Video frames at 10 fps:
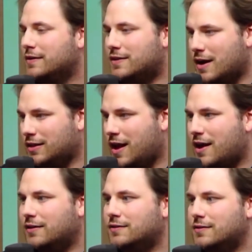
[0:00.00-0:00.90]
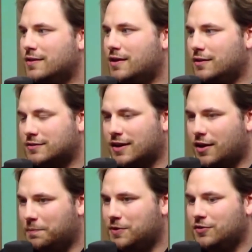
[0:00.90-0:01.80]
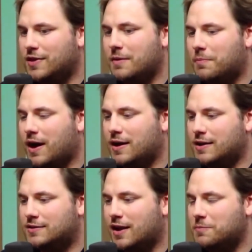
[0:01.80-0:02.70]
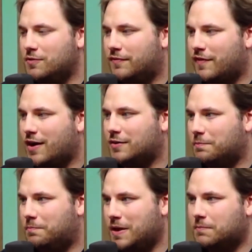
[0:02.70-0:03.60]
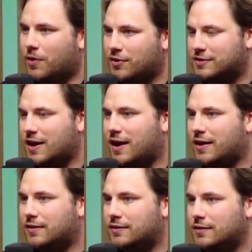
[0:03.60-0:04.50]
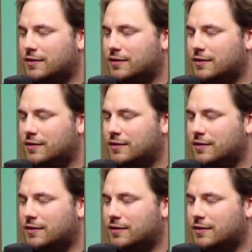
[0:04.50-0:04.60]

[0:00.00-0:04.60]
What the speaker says: Die a lot, and it's going to help you do that by anytime you find a big boss guy,